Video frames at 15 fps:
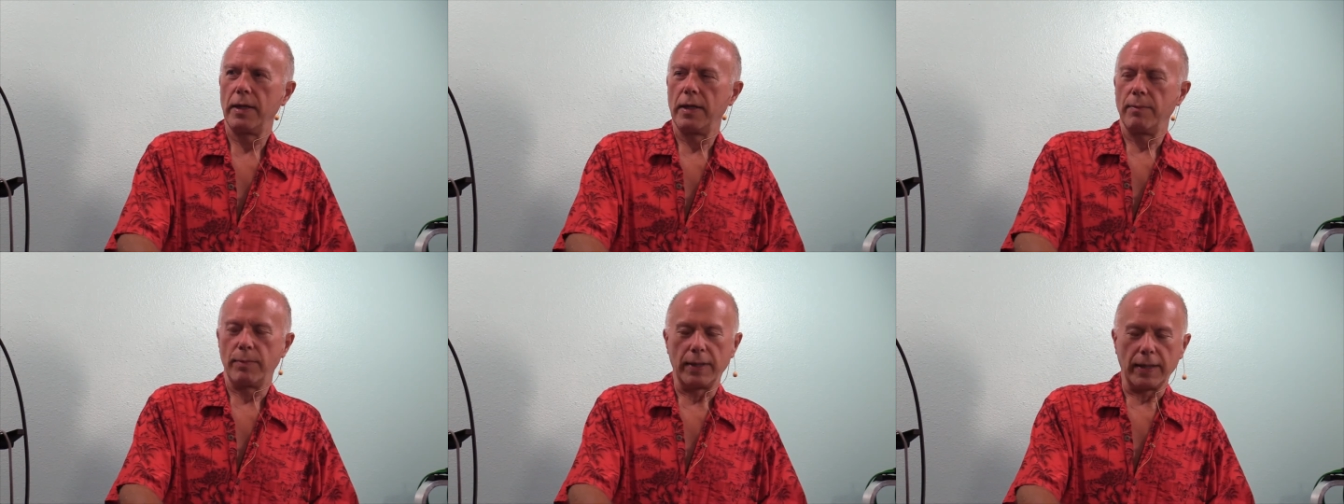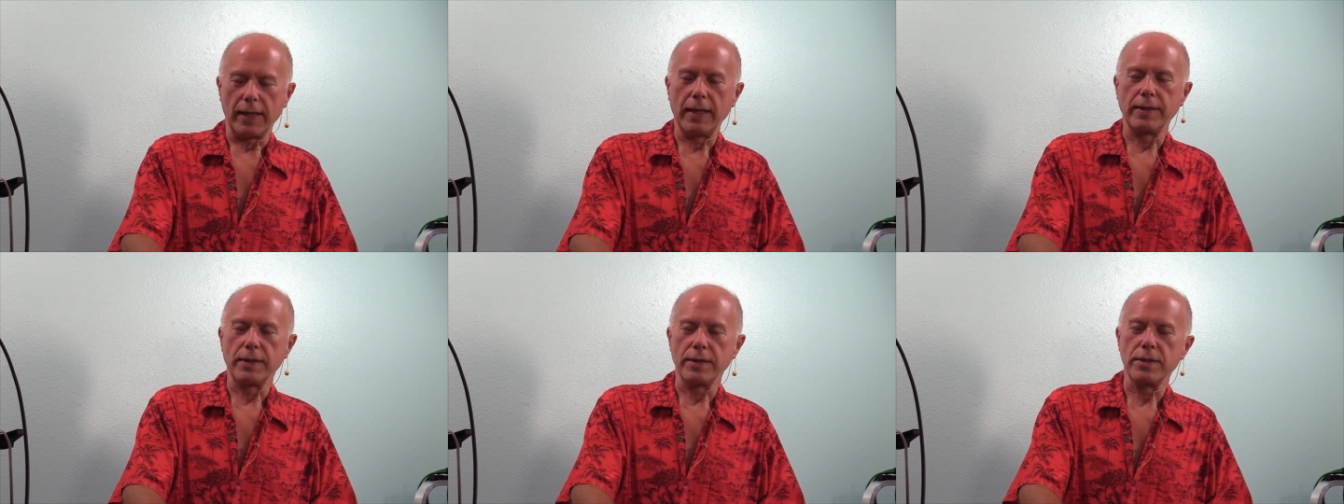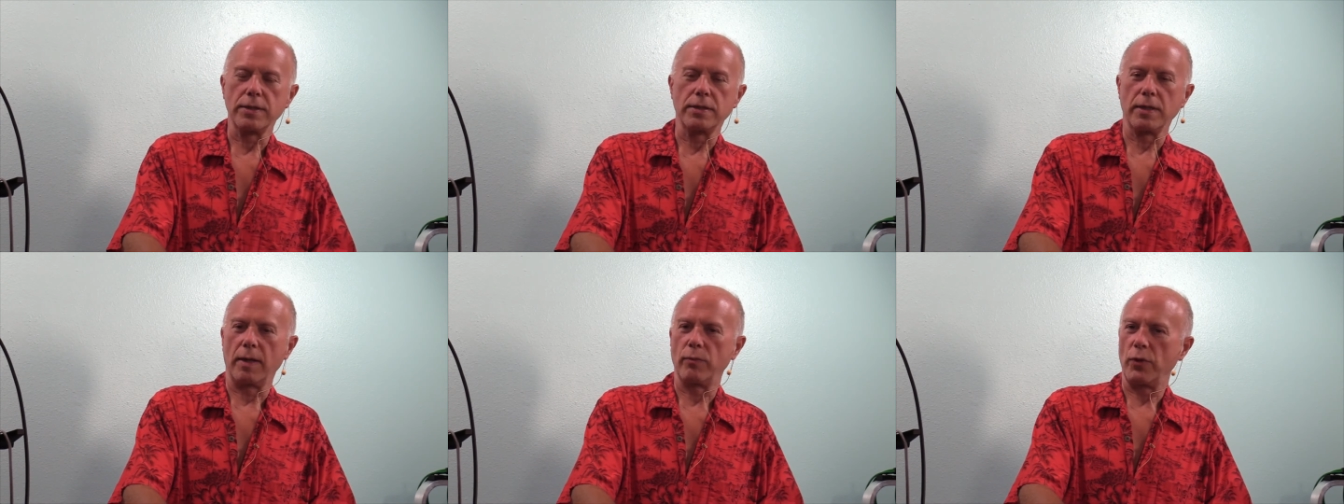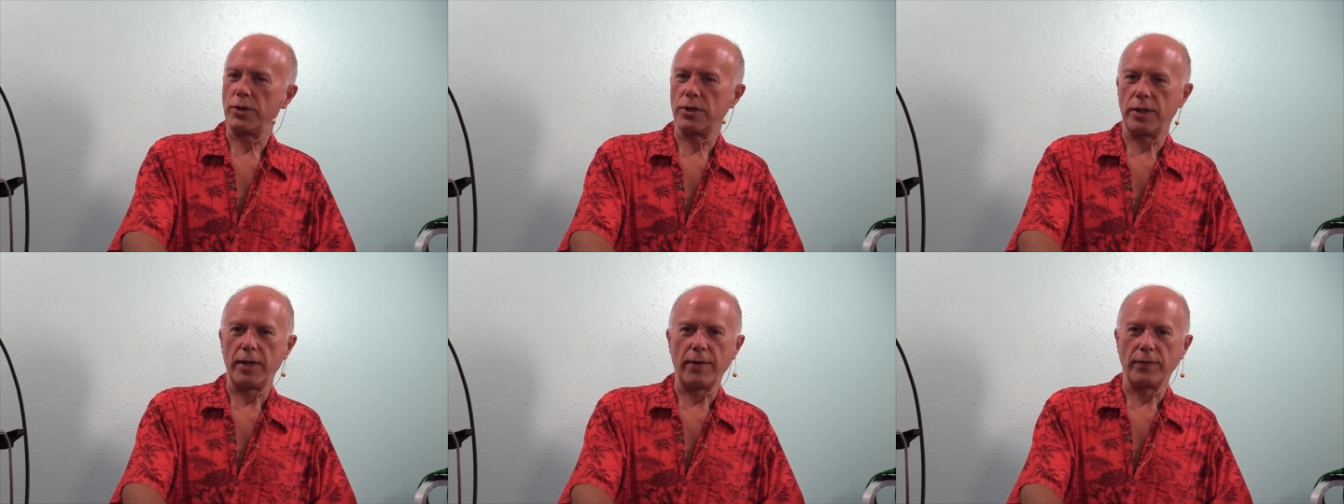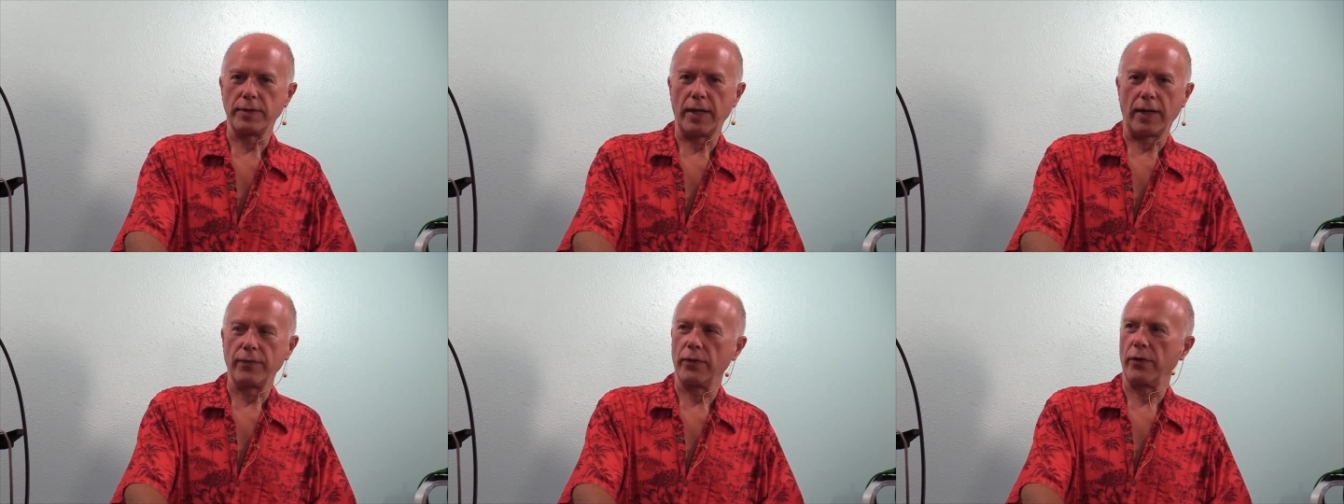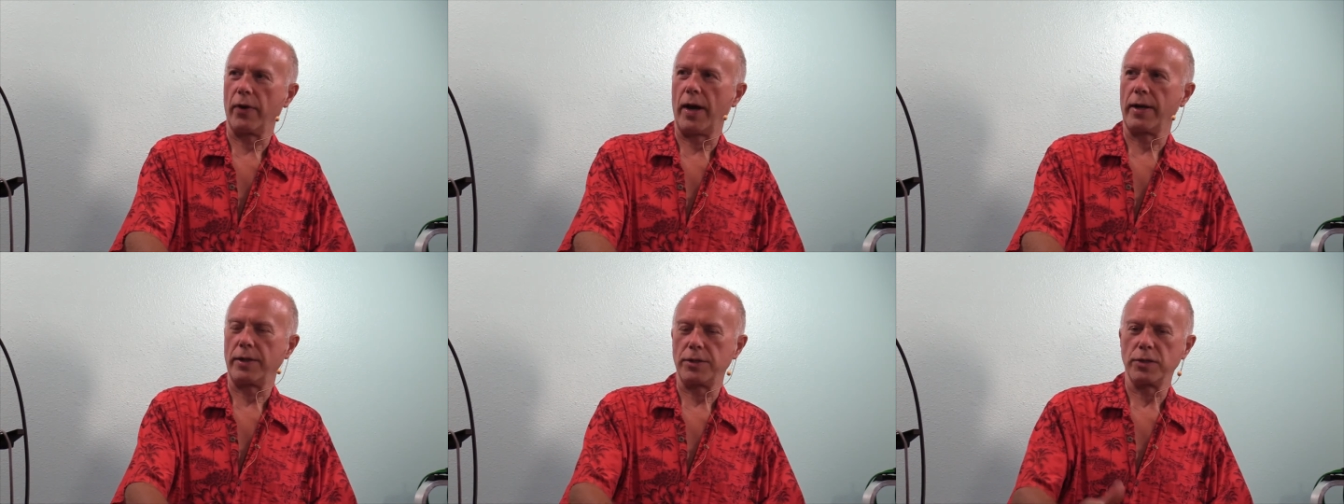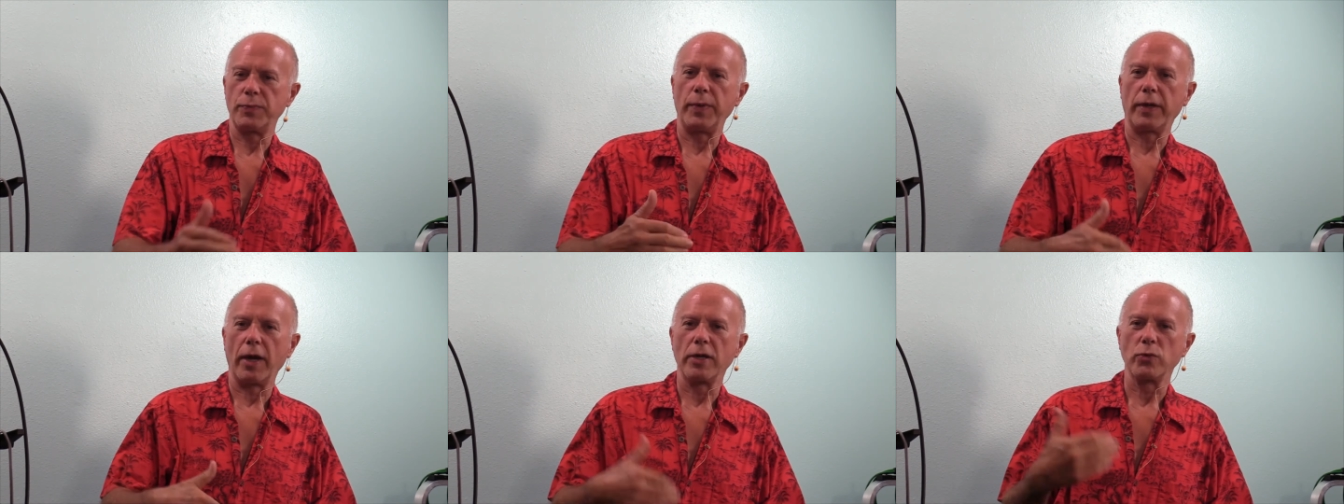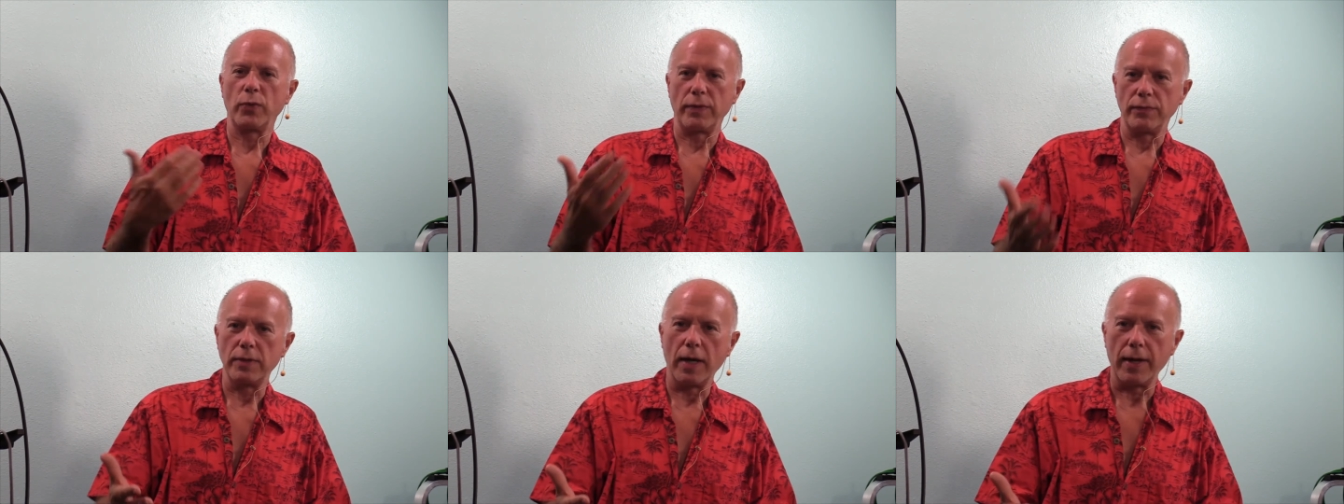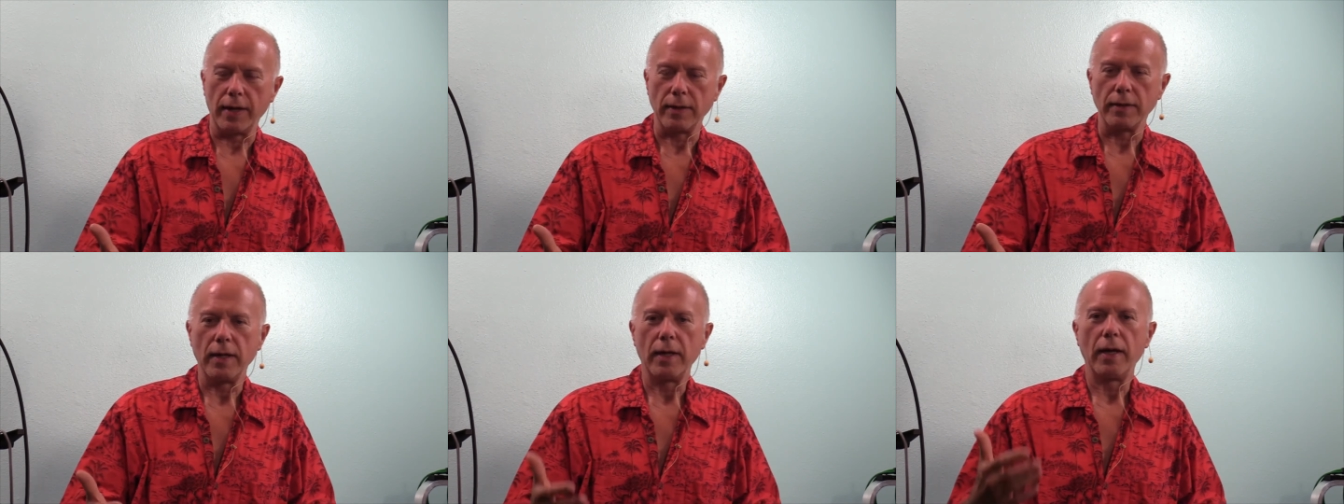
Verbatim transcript: But again, this is something we should never take for granted just because we've done it.